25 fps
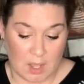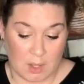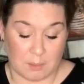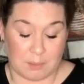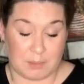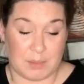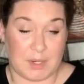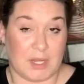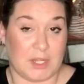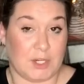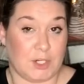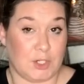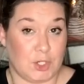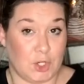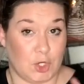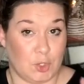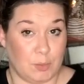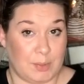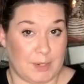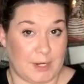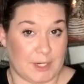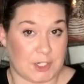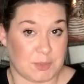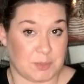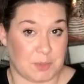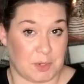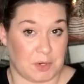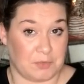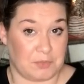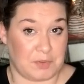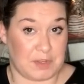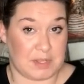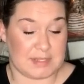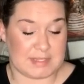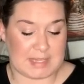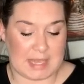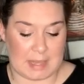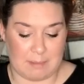But no Poshmark
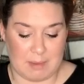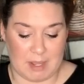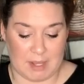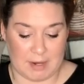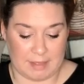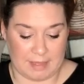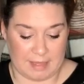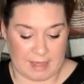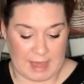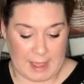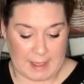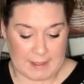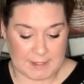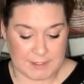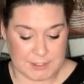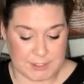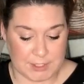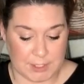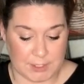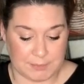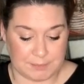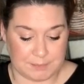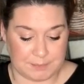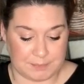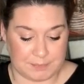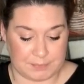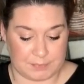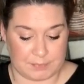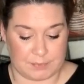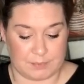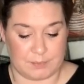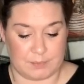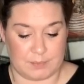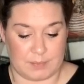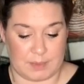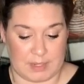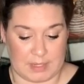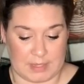fees came out of that, so
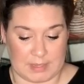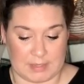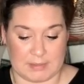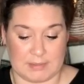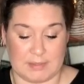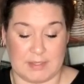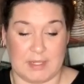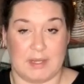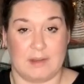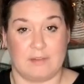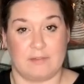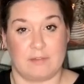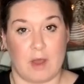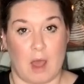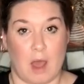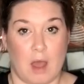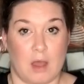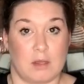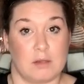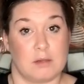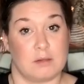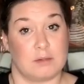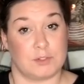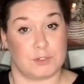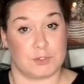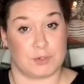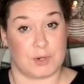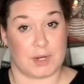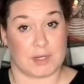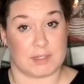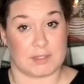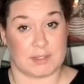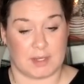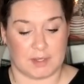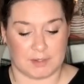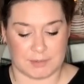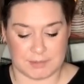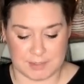love direct
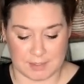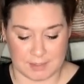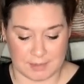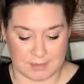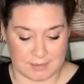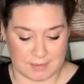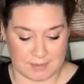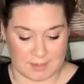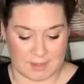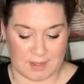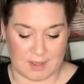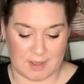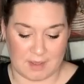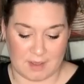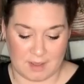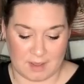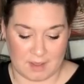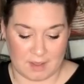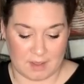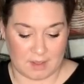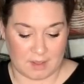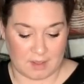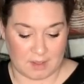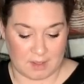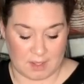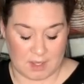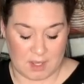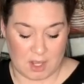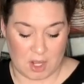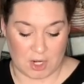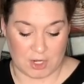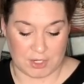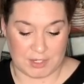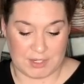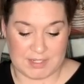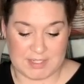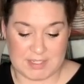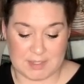sales.
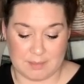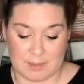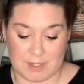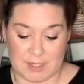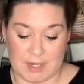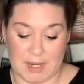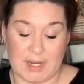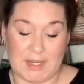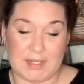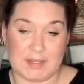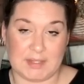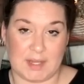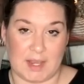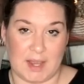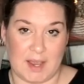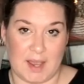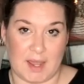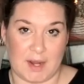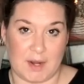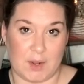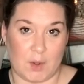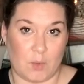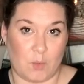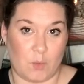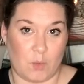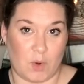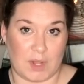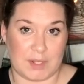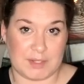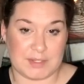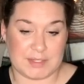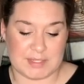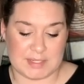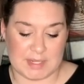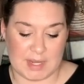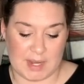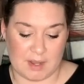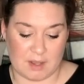On December 9th, I had one
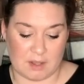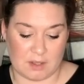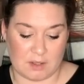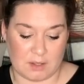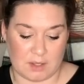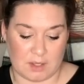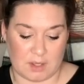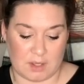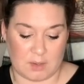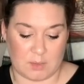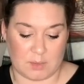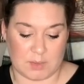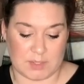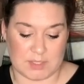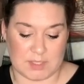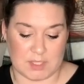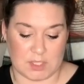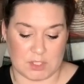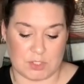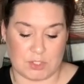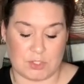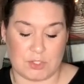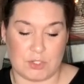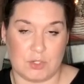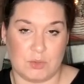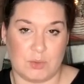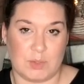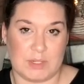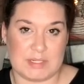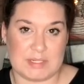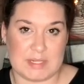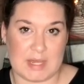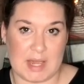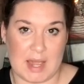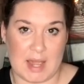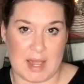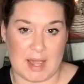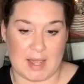sale. It was this Nui
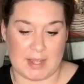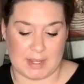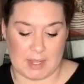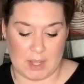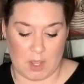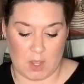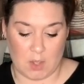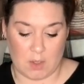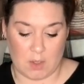Tag